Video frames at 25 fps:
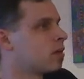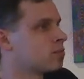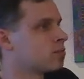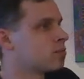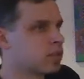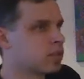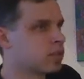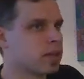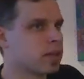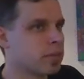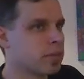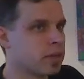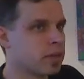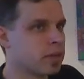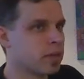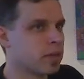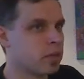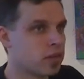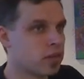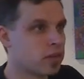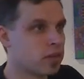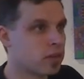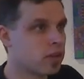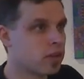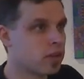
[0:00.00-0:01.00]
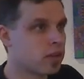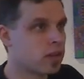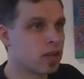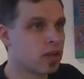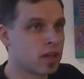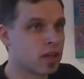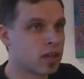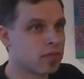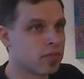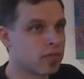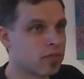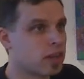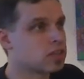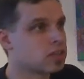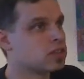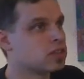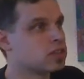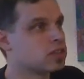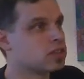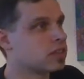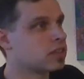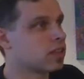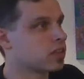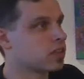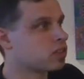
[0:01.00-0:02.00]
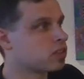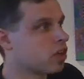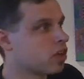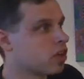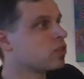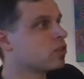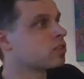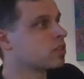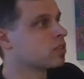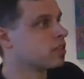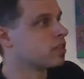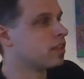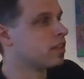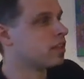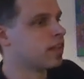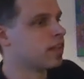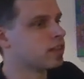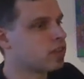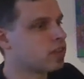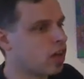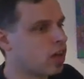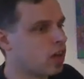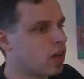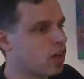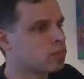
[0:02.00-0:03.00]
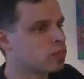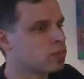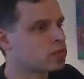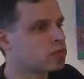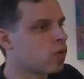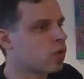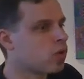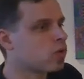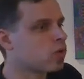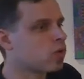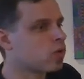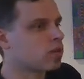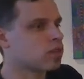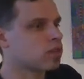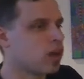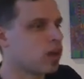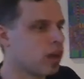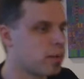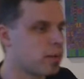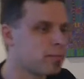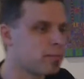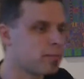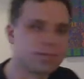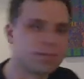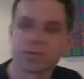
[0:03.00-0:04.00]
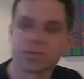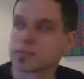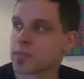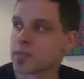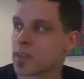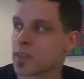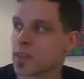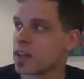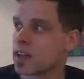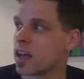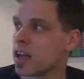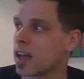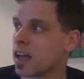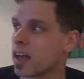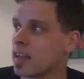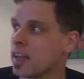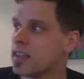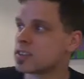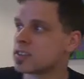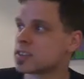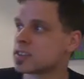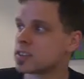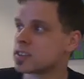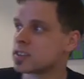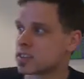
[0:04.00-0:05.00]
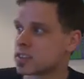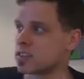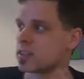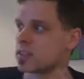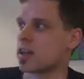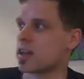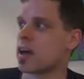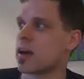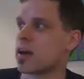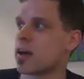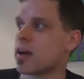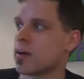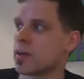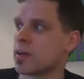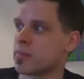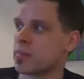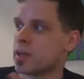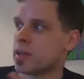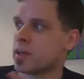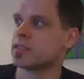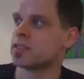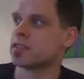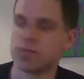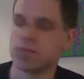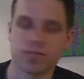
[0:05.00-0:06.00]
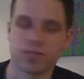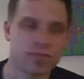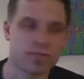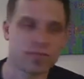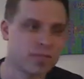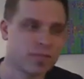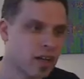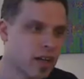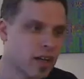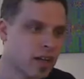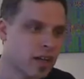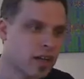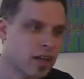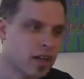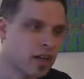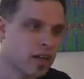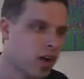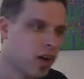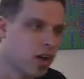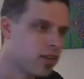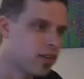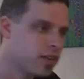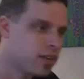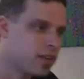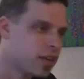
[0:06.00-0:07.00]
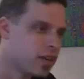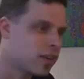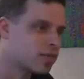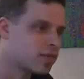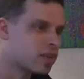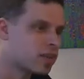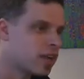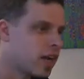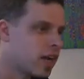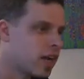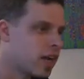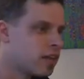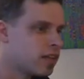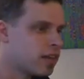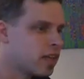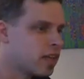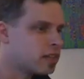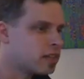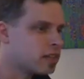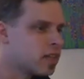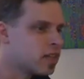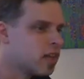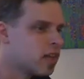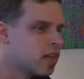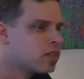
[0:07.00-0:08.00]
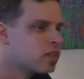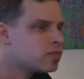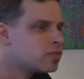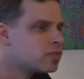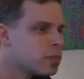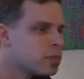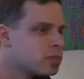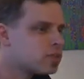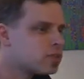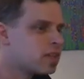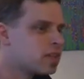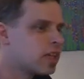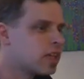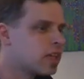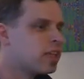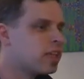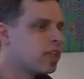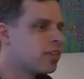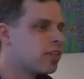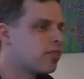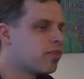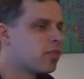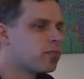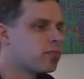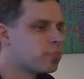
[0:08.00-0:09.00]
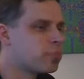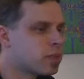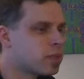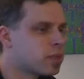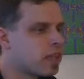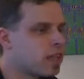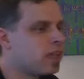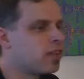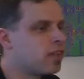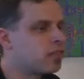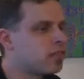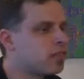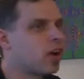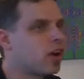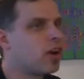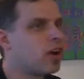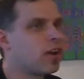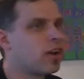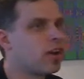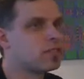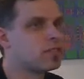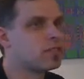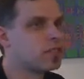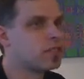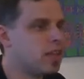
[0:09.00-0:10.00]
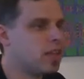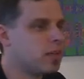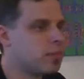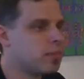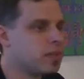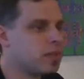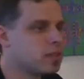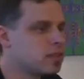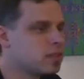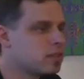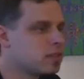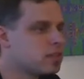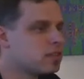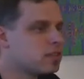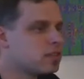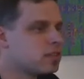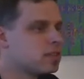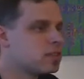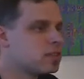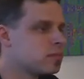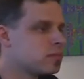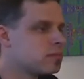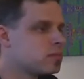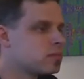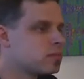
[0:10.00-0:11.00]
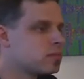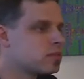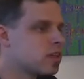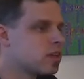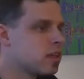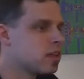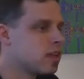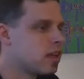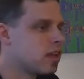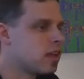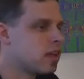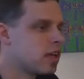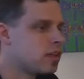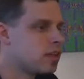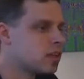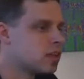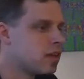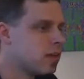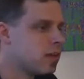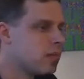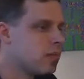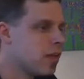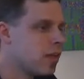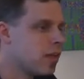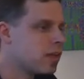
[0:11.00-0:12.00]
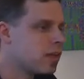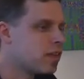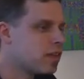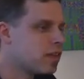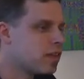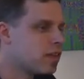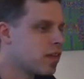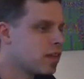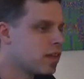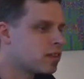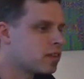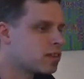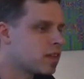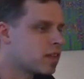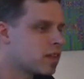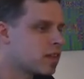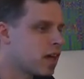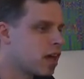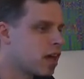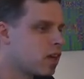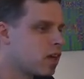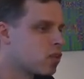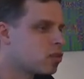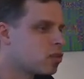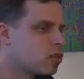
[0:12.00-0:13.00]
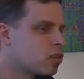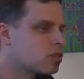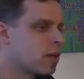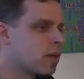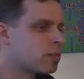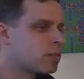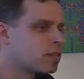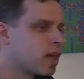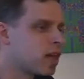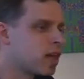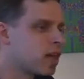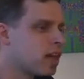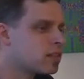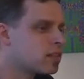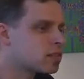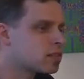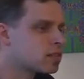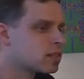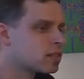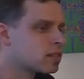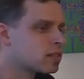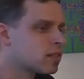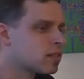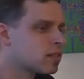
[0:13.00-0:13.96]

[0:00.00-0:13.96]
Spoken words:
programming with functions that are total in their types all the time. And here's just a piece of code that I've created that's representative of plenty of code I've seen in business systems. It's a method that looks up tasks,